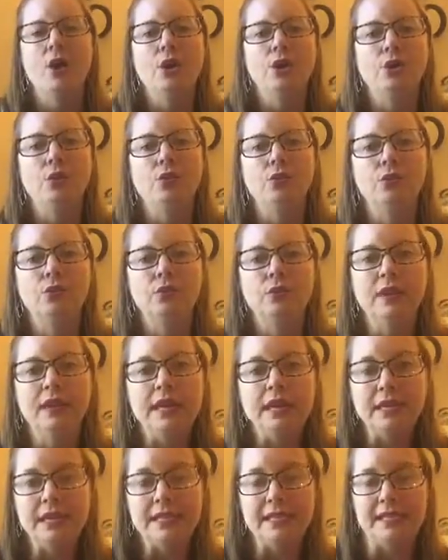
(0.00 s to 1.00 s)
You
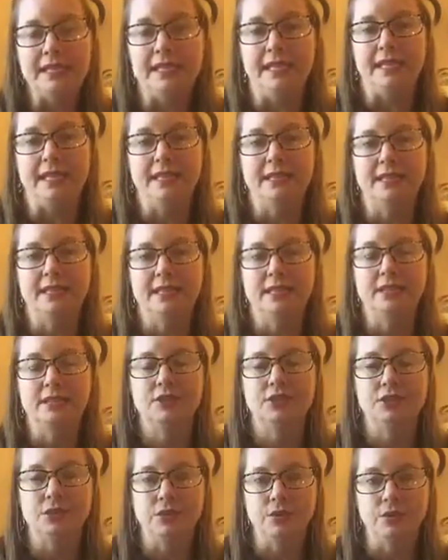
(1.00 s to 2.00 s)
really need
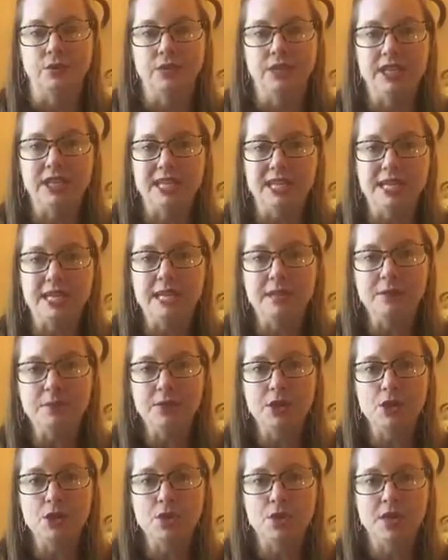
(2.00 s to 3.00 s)
to
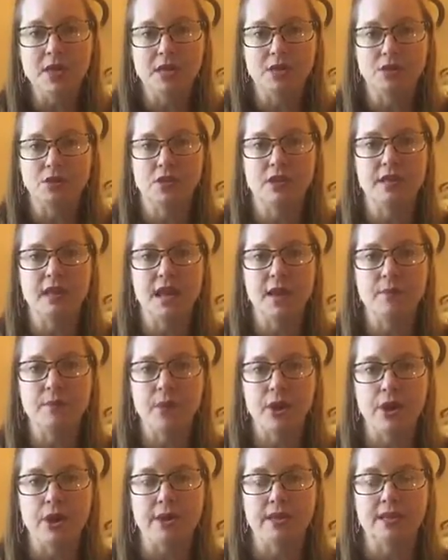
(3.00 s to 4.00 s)
keep going during that
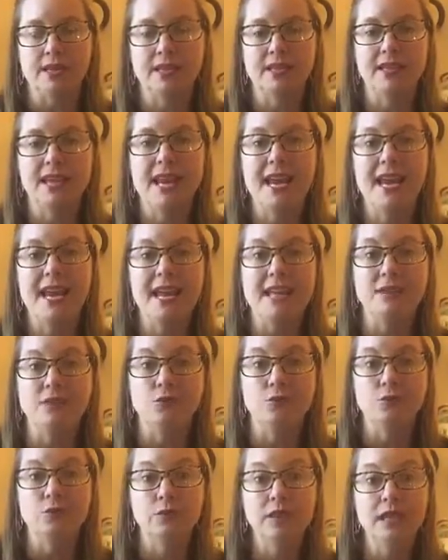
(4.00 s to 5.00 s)
part
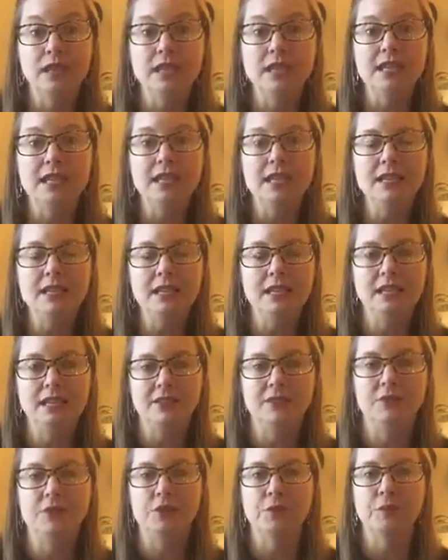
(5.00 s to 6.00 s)
and really
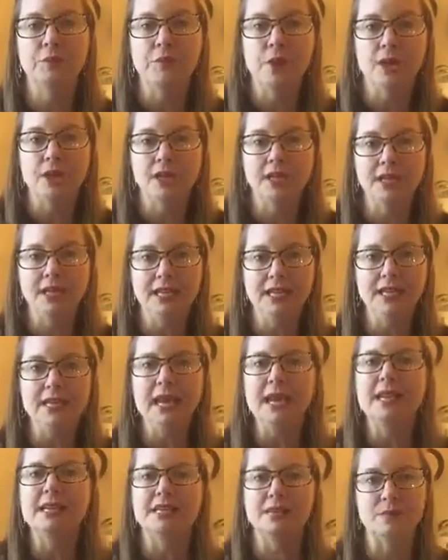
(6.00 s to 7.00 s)
give your marketing
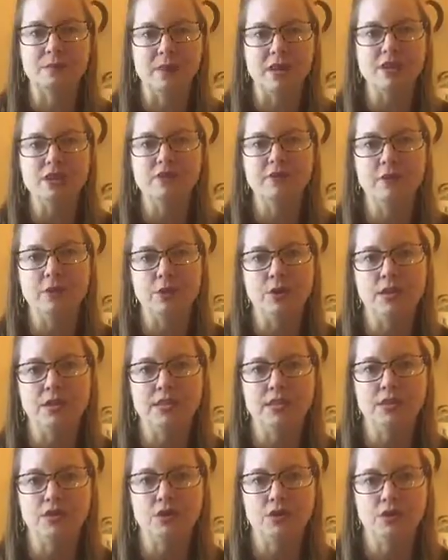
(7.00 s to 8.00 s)
as much
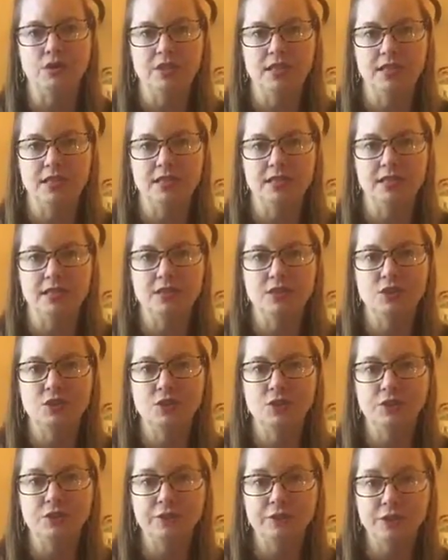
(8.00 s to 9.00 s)
focus as you did
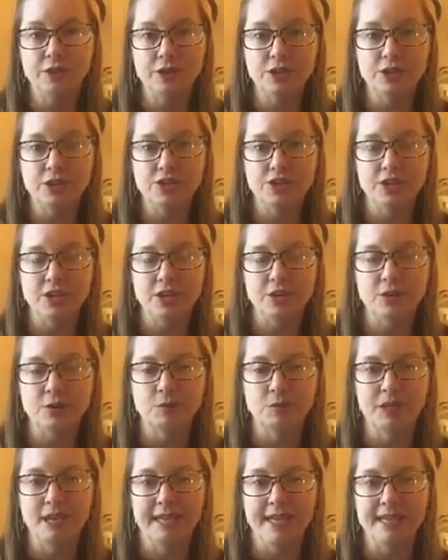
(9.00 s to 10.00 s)
to furnishing your
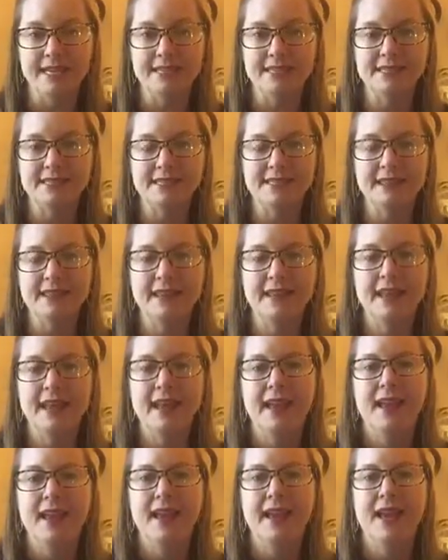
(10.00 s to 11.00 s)
place.
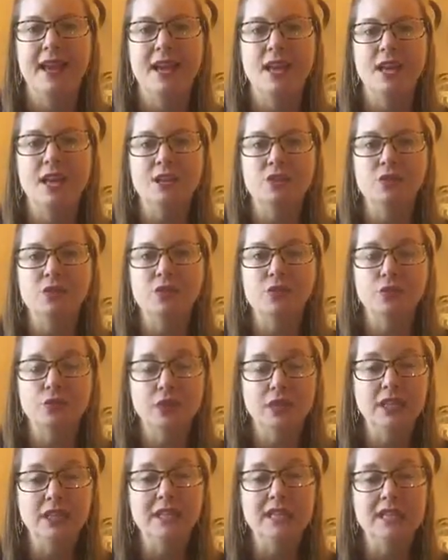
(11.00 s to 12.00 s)
It's
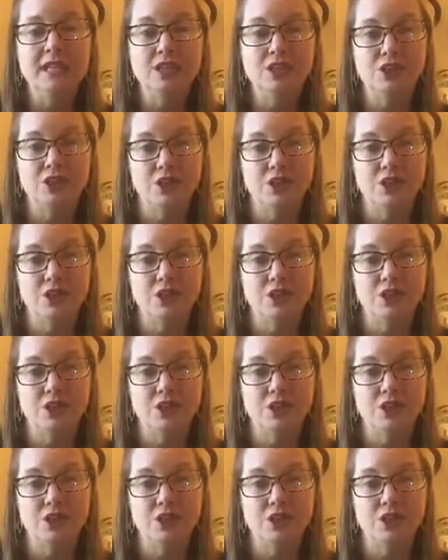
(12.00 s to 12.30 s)
really going to